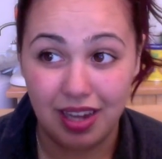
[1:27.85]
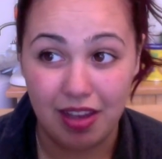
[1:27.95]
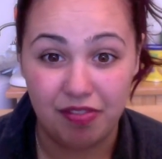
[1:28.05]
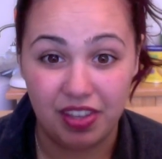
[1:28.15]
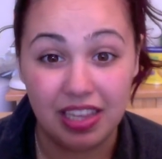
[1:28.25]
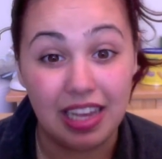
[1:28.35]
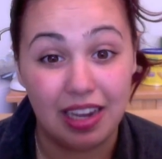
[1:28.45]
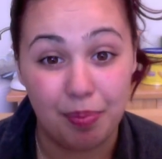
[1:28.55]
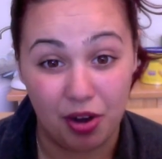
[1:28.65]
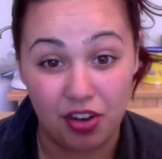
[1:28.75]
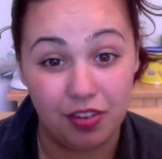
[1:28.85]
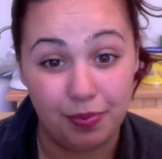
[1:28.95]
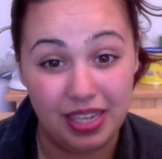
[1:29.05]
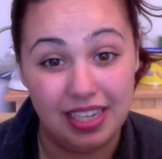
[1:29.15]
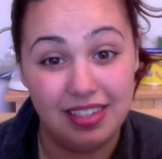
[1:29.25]
I feel like a part of
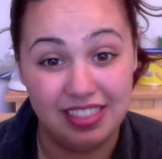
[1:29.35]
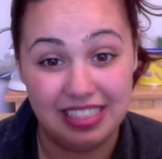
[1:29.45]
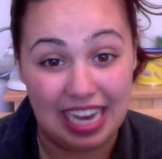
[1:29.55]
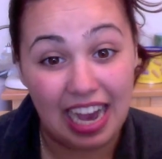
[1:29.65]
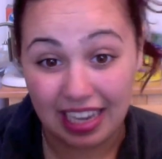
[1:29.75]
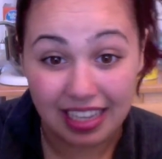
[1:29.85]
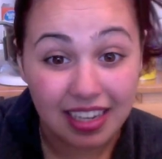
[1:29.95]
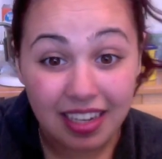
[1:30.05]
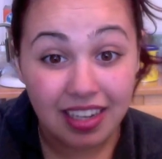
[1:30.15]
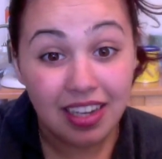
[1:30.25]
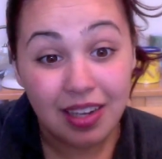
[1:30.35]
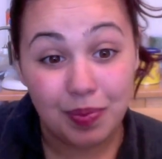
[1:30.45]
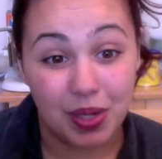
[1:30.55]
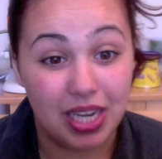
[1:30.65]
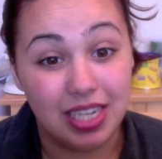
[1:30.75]
me died
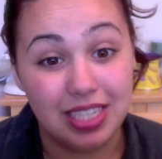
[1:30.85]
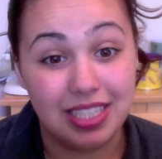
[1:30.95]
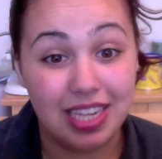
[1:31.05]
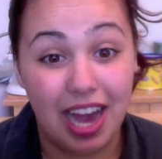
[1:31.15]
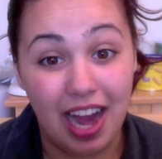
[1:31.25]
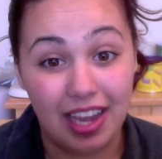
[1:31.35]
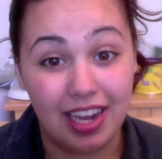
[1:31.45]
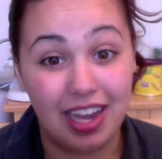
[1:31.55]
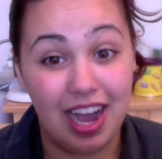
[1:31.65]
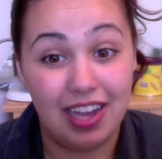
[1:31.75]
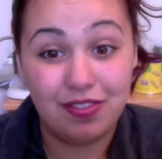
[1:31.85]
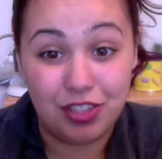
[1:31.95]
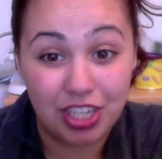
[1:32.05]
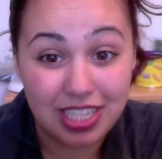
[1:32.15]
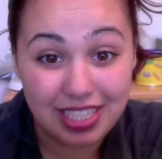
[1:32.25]
because I,
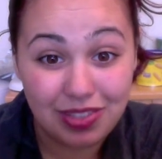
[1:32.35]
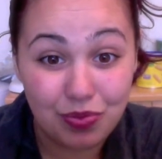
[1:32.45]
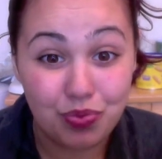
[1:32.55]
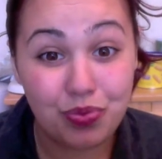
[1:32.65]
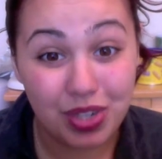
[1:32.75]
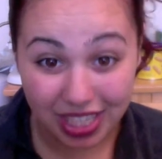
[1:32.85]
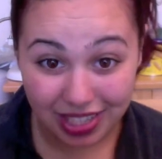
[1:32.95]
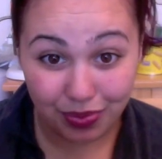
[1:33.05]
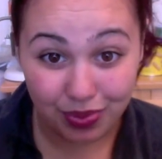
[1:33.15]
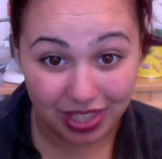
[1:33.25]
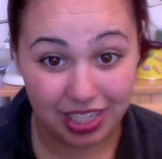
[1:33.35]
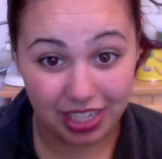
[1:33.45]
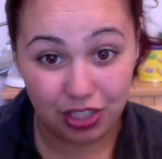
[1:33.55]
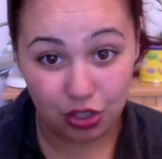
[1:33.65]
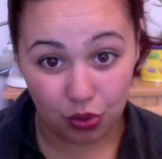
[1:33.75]
I've just really, really
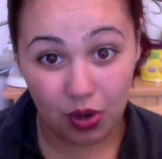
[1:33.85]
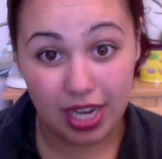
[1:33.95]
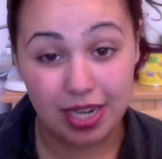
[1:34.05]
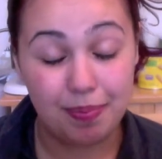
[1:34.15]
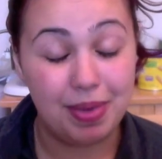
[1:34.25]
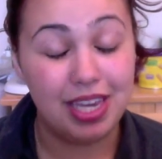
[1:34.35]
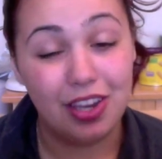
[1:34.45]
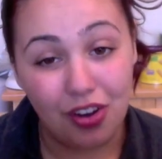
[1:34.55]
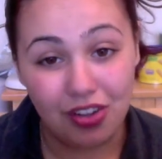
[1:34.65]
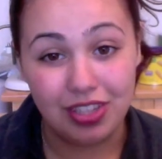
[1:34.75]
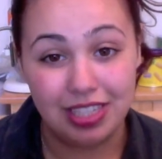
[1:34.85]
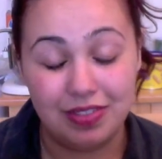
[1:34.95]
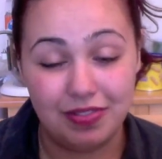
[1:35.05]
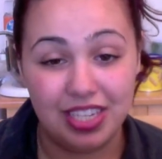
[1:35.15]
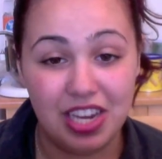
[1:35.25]
enjoyed making all
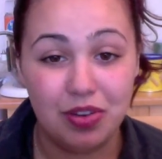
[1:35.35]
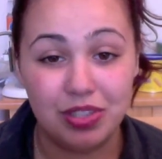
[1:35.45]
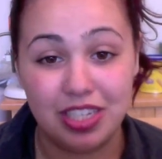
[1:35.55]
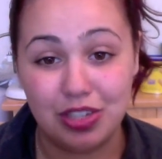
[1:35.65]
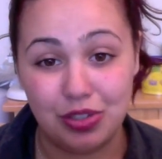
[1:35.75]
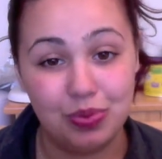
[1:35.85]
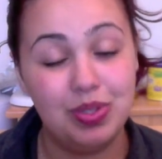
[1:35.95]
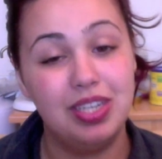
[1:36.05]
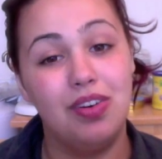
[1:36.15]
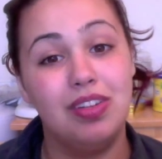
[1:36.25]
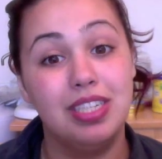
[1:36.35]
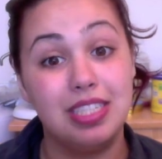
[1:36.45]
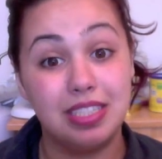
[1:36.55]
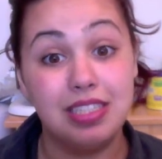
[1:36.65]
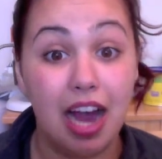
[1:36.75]
these videos and doing all
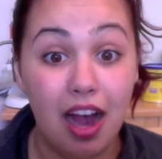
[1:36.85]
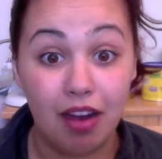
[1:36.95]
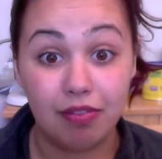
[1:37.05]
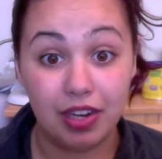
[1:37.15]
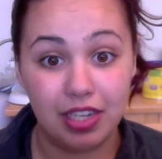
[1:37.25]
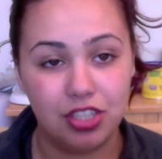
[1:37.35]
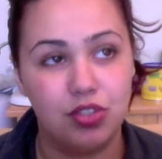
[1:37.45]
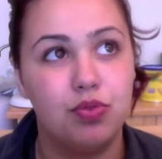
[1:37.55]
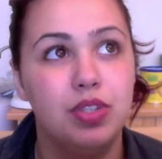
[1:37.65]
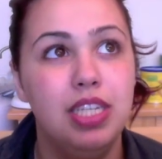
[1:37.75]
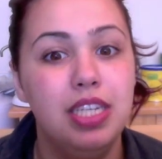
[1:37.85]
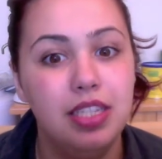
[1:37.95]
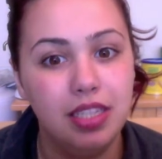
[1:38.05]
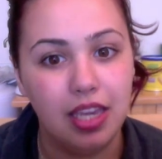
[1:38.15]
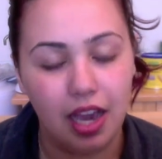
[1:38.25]
this stuff, and it just
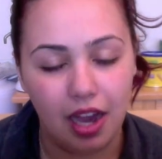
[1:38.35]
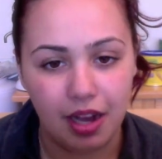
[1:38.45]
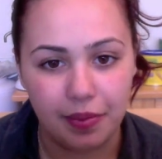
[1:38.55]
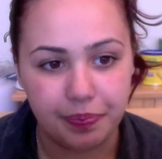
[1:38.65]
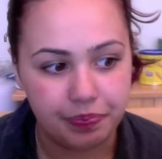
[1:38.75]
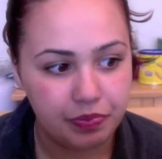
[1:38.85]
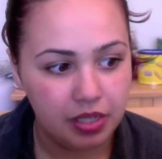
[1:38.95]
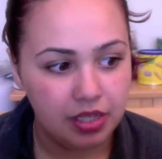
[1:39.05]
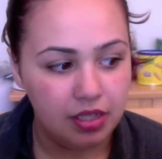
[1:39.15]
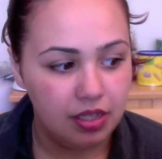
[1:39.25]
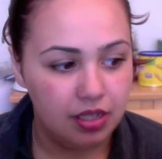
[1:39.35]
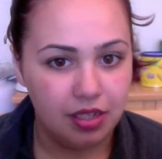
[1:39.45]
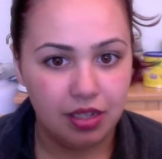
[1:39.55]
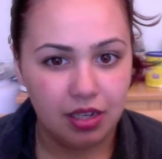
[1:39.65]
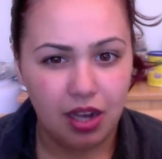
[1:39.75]
really um,
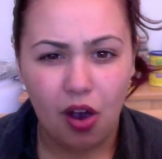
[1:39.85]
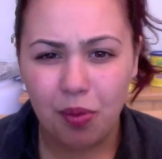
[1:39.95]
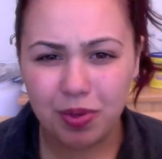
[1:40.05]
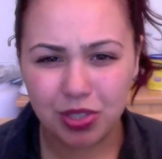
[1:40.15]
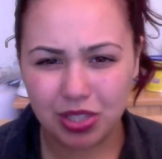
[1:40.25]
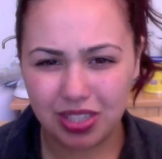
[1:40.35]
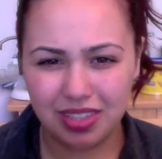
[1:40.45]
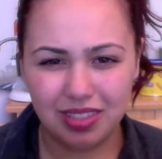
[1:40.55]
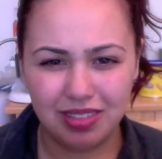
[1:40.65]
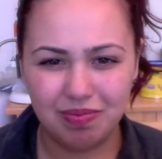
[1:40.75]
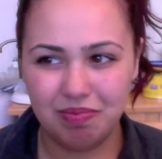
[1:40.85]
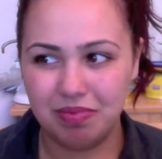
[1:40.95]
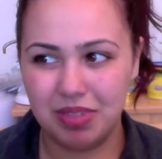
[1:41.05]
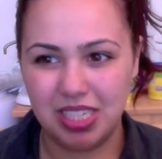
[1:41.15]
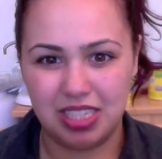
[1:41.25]
almost
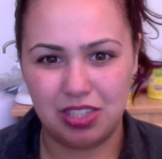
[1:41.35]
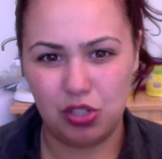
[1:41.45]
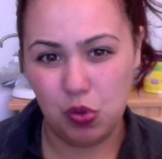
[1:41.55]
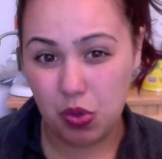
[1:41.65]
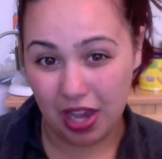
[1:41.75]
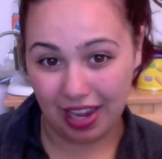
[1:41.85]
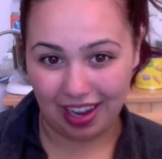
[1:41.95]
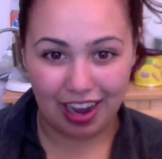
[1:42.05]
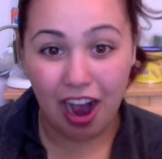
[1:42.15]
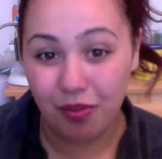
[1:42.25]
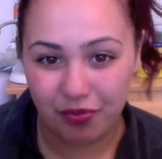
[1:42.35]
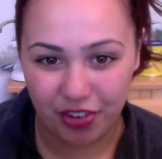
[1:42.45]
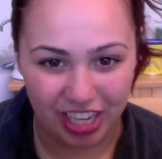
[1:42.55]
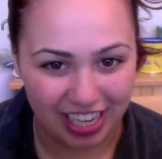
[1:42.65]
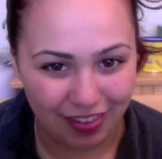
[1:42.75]
is soothing and
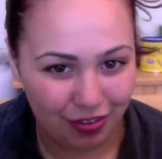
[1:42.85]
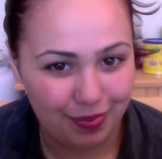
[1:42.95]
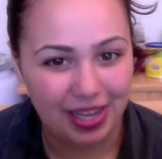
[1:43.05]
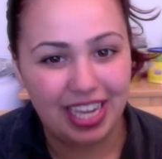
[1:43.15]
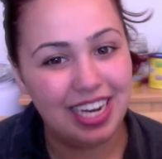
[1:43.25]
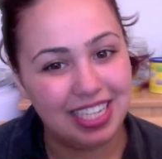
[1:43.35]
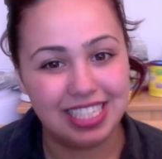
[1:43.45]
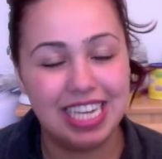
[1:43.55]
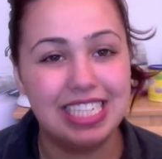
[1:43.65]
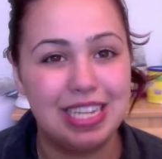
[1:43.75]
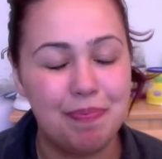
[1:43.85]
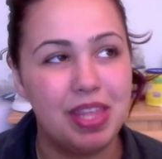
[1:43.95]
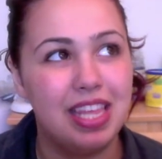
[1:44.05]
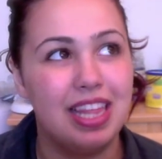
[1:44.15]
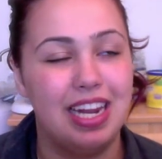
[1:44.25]
comforting for me, and it's like
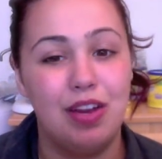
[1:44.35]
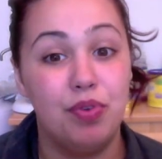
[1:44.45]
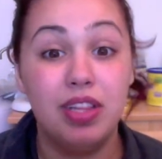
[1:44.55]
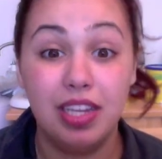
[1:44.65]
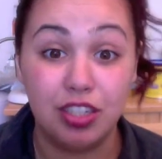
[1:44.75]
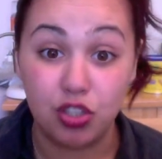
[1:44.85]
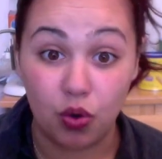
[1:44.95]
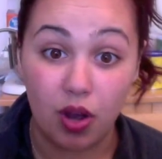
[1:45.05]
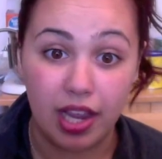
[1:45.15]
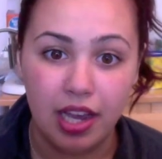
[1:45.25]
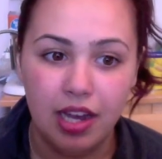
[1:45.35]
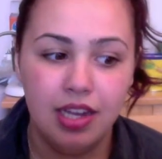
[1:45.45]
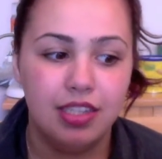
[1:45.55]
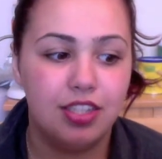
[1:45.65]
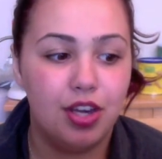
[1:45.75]
something that I really enjoy.
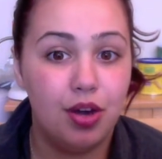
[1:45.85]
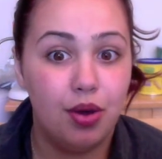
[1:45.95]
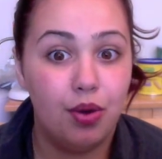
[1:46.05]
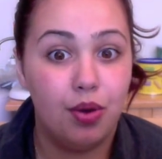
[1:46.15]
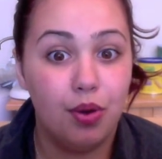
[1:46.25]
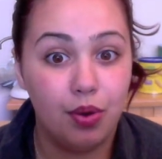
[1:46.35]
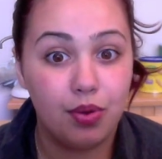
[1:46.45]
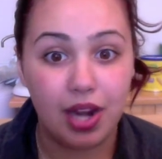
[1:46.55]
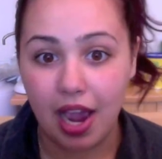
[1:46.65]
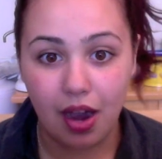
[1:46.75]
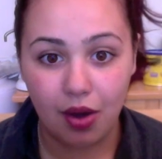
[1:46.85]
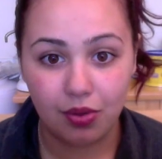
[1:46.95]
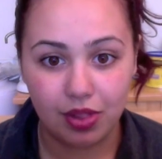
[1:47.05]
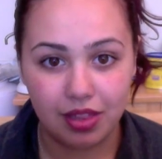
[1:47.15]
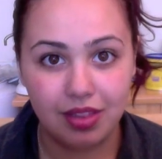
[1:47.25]
So
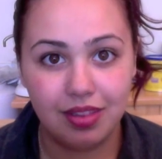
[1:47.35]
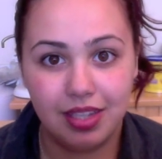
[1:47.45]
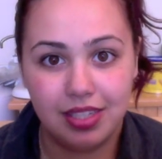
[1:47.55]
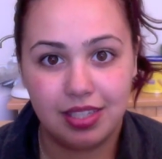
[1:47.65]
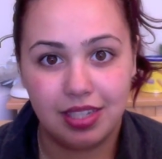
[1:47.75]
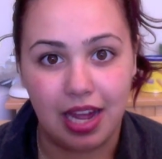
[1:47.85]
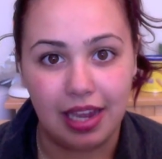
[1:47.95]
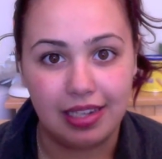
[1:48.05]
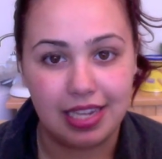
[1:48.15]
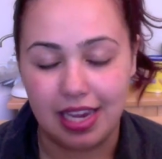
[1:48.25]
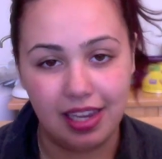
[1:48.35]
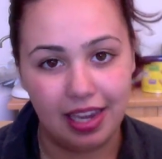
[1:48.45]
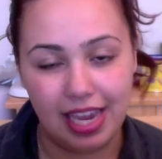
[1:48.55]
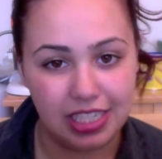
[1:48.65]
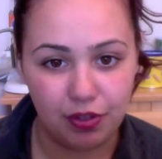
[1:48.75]
now it's like taking
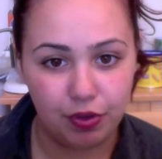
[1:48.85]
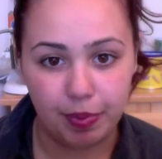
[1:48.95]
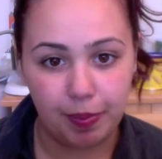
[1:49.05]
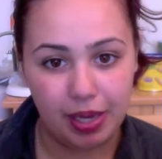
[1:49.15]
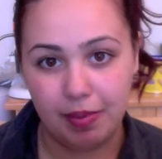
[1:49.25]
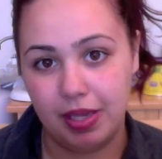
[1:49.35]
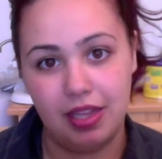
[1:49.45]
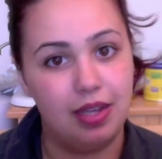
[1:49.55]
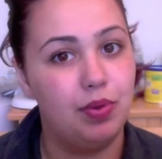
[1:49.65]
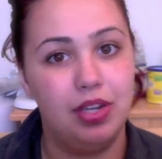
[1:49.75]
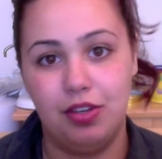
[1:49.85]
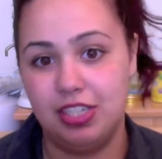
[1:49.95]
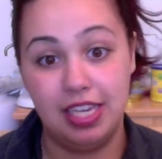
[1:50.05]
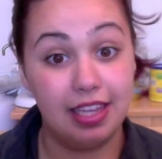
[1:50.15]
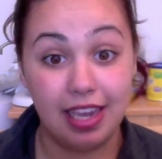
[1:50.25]
candy from a baby. Like when you
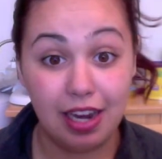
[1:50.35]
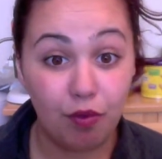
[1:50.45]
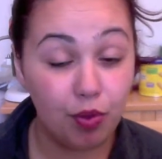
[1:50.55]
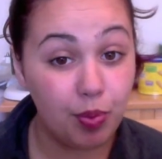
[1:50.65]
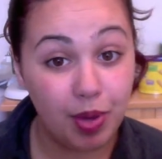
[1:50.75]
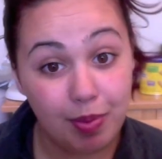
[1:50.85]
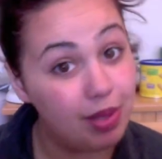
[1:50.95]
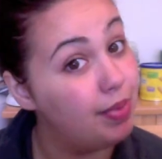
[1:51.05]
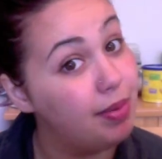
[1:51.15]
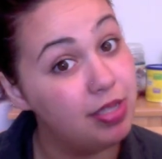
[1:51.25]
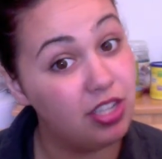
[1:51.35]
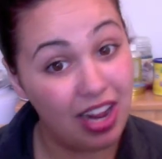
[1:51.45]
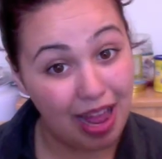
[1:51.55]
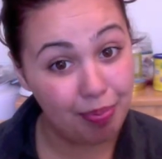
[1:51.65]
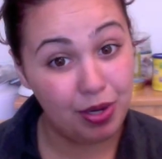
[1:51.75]
take the candy from the baby, the baby's
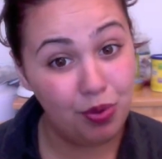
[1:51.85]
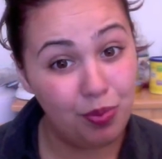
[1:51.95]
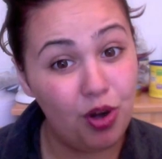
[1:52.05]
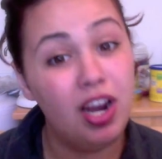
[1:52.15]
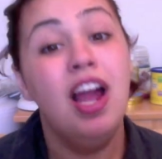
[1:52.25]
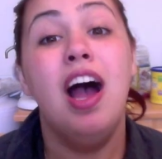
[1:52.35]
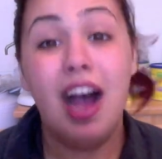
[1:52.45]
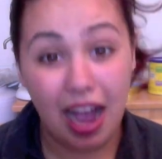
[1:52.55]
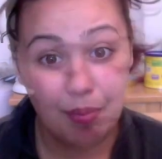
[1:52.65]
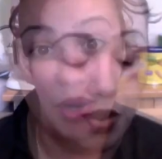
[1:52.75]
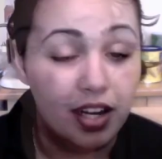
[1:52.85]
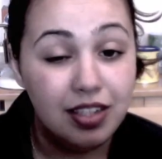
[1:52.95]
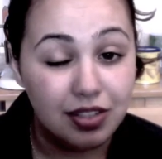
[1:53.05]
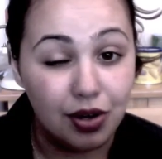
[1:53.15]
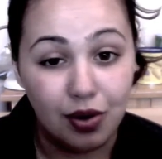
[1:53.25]
not happy no more. I'm not
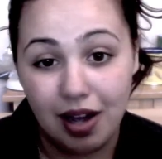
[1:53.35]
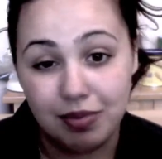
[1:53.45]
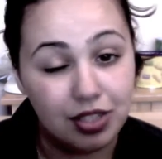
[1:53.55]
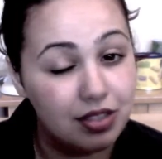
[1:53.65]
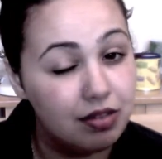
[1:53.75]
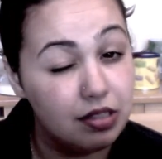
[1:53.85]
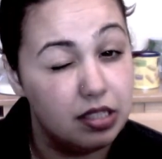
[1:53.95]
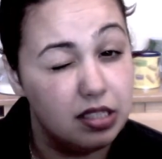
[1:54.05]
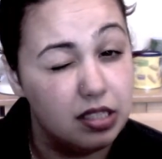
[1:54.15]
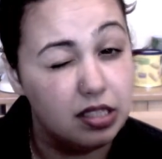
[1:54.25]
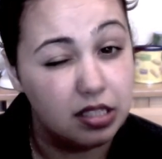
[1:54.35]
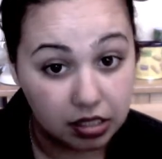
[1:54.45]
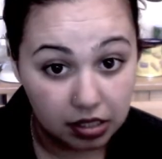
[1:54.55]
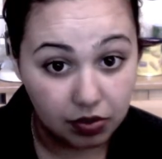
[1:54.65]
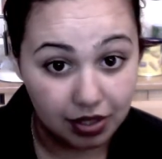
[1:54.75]
happy. So I'm just
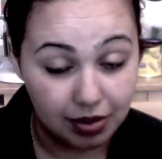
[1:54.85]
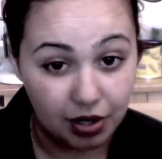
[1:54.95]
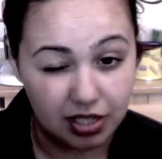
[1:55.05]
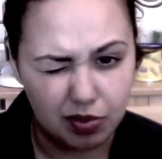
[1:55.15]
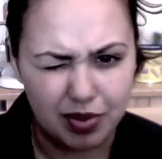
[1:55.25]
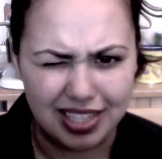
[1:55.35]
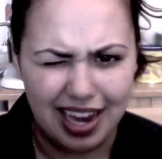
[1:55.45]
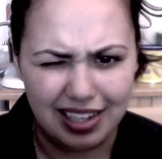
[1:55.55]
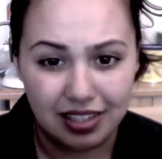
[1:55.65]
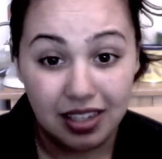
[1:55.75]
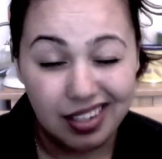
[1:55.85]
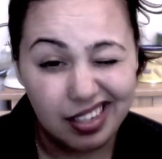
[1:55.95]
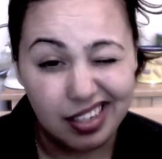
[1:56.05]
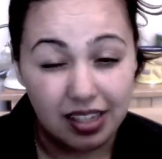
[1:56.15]
uh, really depressed. What was that?